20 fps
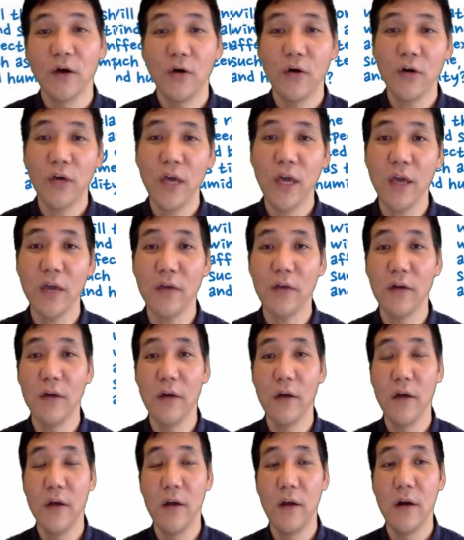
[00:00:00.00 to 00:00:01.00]

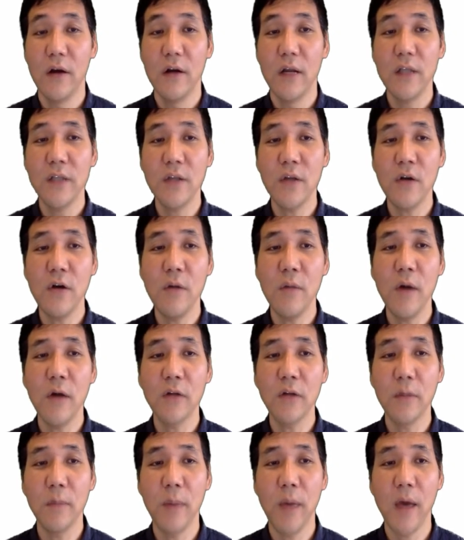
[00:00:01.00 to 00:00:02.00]
Okay, let's talk
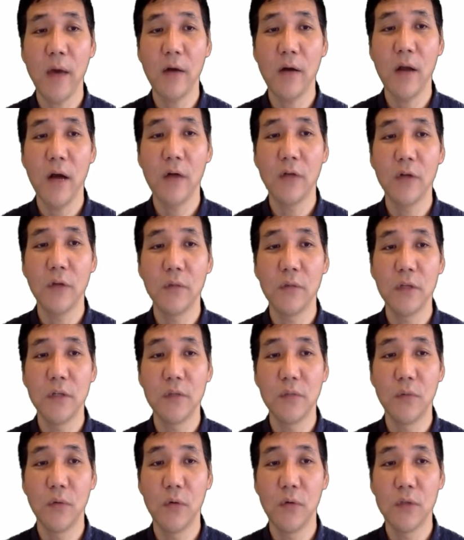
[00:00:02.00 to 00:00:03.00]
about the background of this
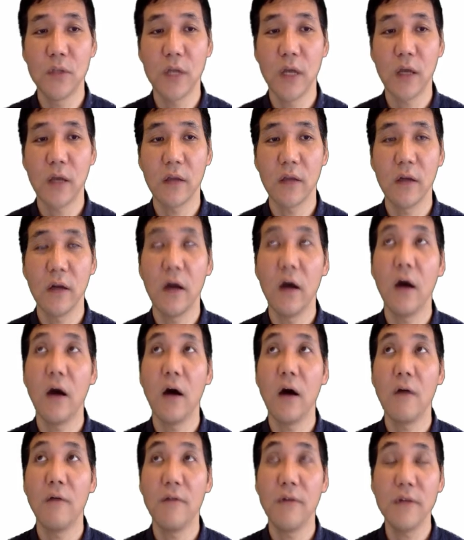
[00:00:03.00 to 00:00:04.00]
project.
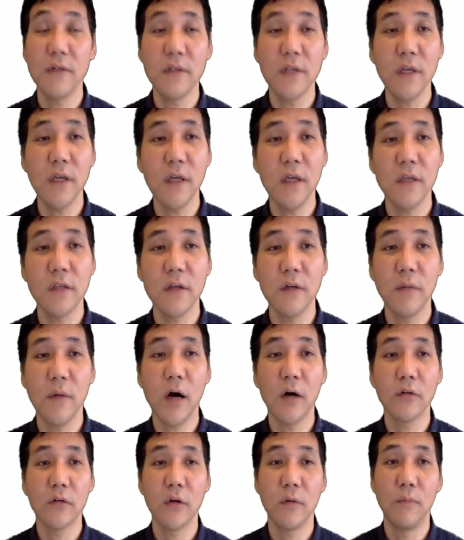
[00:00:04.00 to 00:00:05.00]
Uh, first thing is
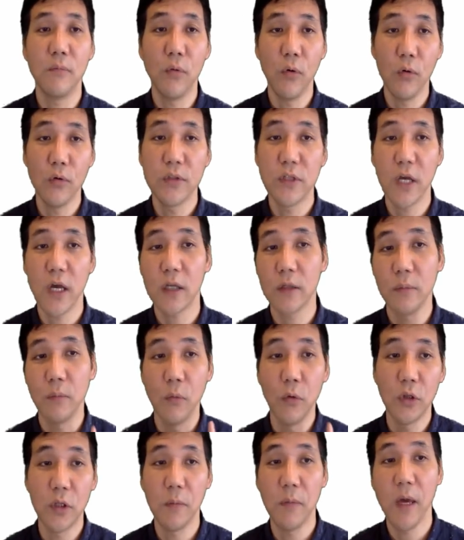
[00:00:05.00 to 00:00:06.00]
about the project
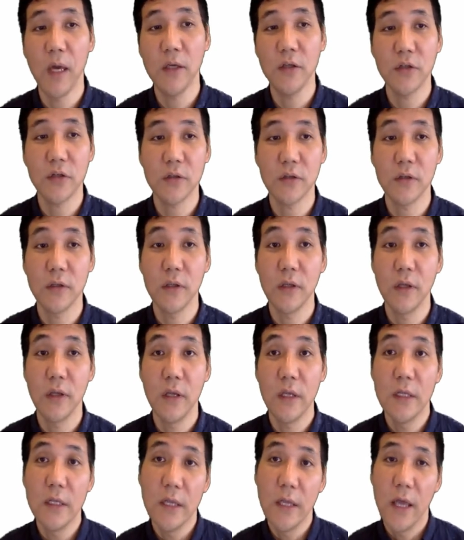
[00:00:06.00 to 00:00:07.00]
motivation.
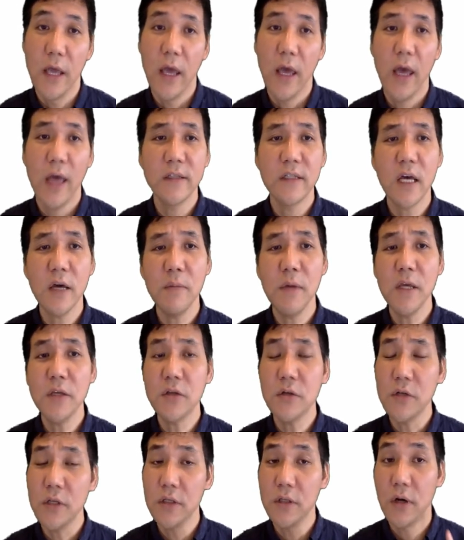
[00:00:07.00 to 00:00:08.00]
As I
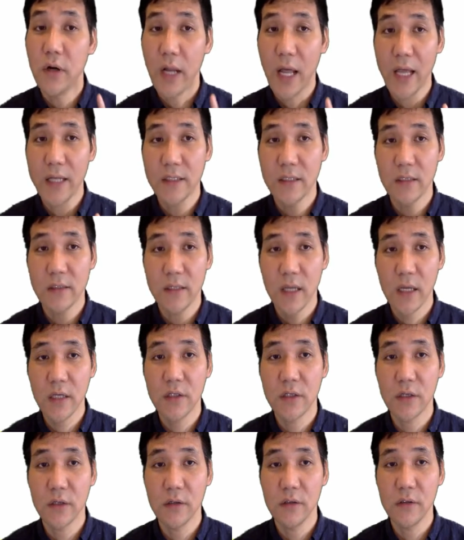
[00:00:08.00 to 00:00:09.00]
mentioned in the last
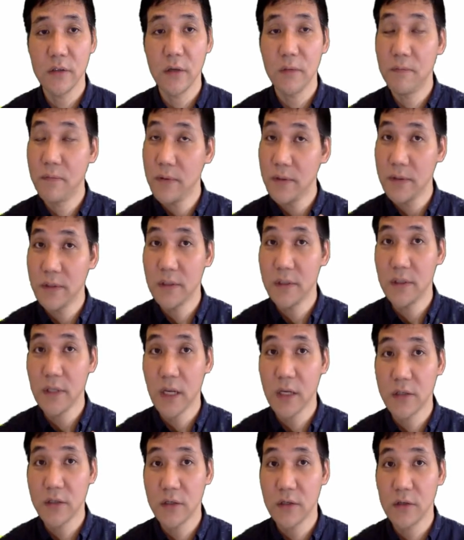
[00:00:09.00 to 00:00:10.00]
section, the first
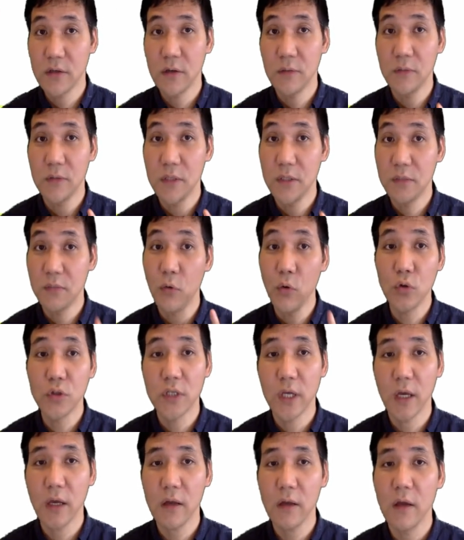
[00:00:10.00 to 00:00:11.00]
section of this
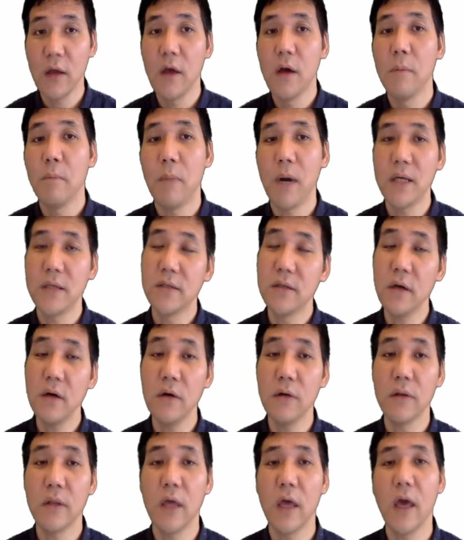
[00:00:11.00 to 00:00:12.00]
project, my
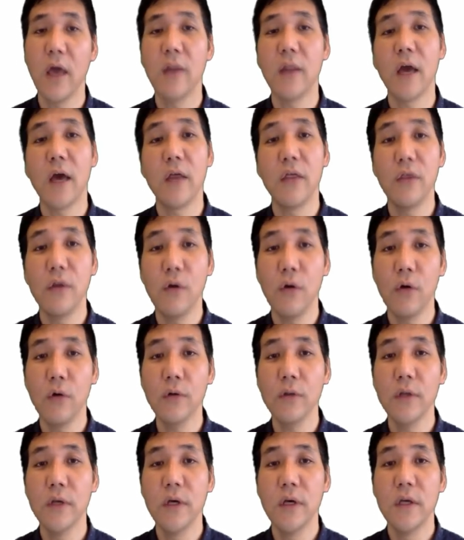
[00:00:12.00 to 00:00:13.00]
son and I
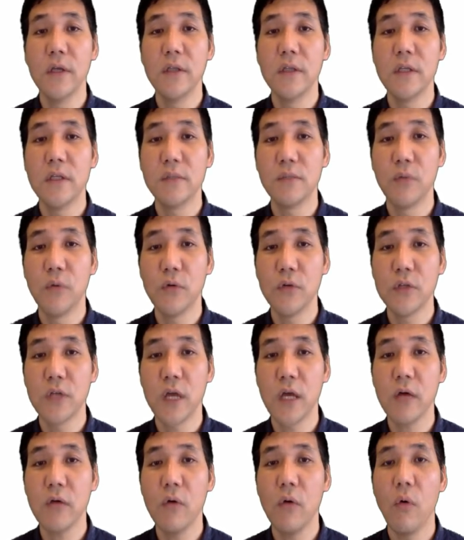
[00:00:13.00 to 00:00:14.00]
thought this
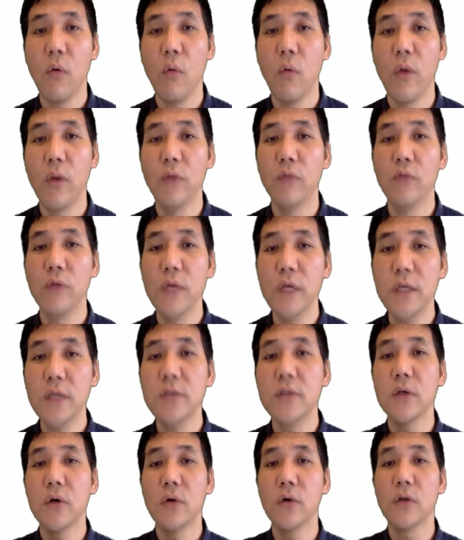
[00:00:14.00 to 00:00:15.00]
project when we
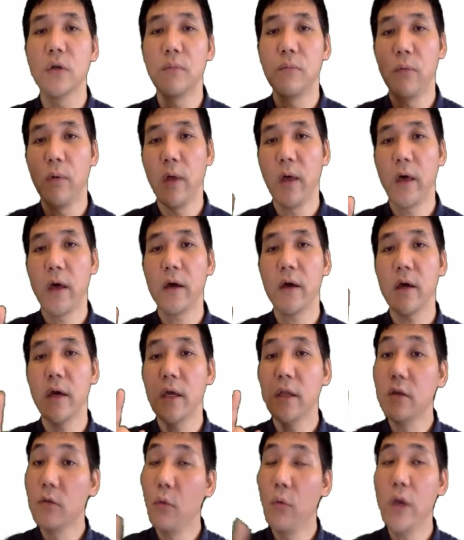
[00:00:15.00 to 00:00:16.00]
saw the project
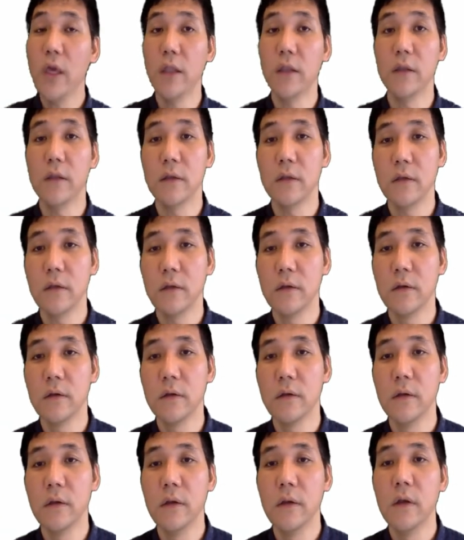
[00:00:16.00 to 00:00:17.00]
in the wind.
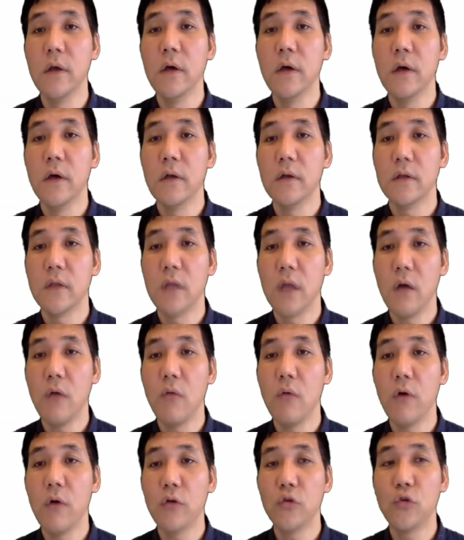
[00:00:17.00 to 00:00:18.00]
There
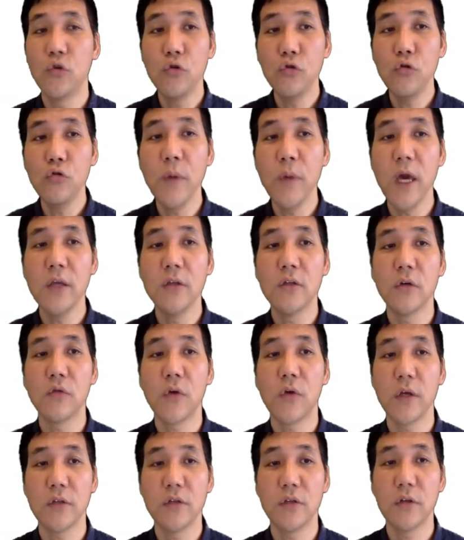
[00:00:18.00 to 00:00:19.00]
were two major
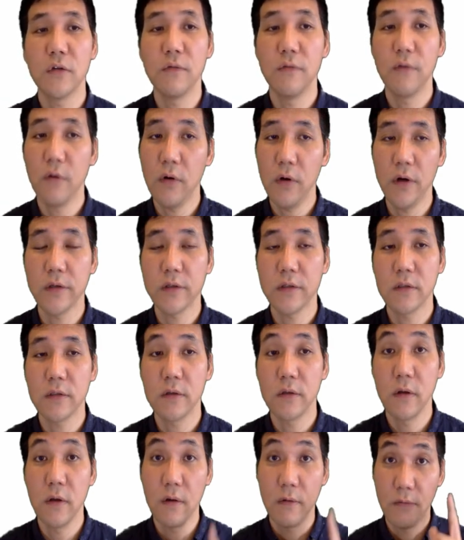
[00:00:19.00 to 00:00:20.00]
questions for us.
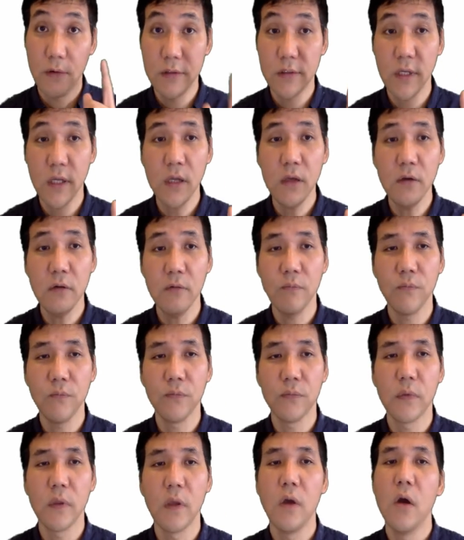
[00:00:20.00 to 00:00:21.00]
First thing,
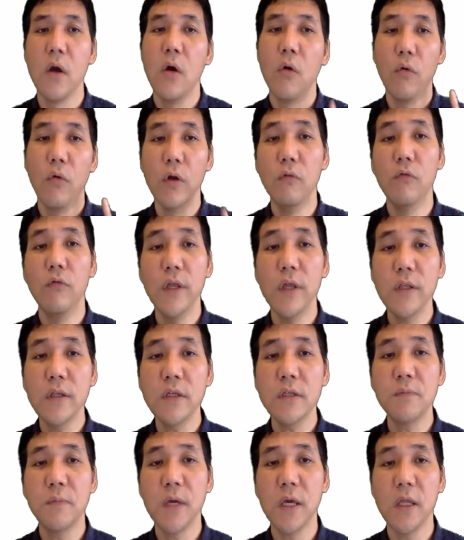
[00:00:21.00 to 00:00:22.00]
will wind
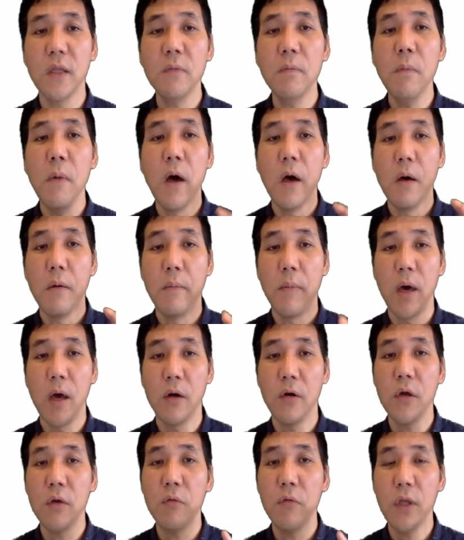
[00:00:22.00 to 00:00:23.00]
speed
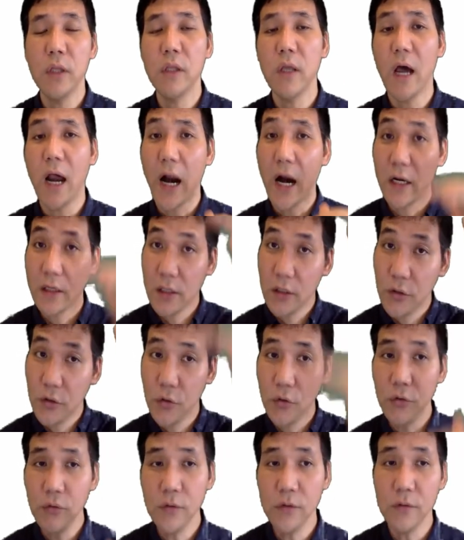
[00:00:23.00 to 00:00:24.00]
vary with
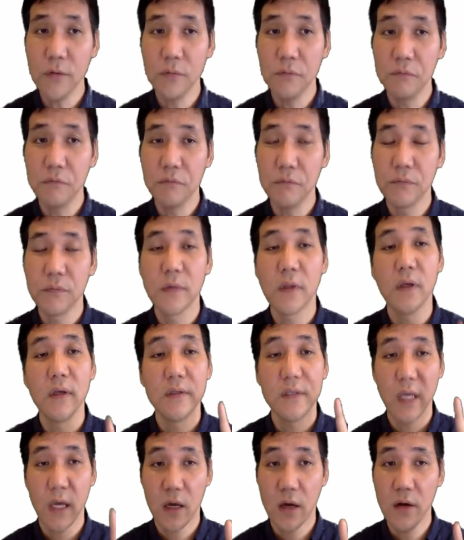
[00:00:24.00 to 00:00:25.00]
altitude?
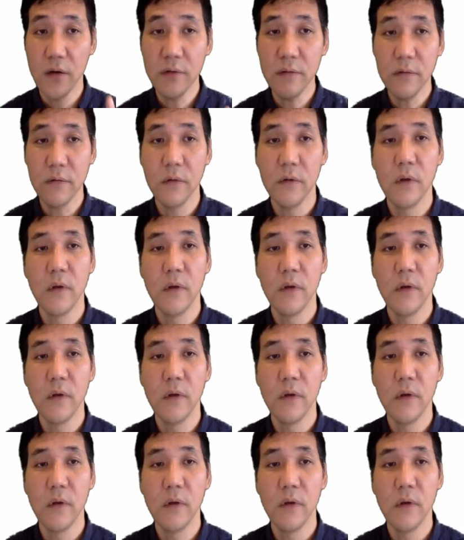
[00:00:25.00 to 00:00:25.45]
Second,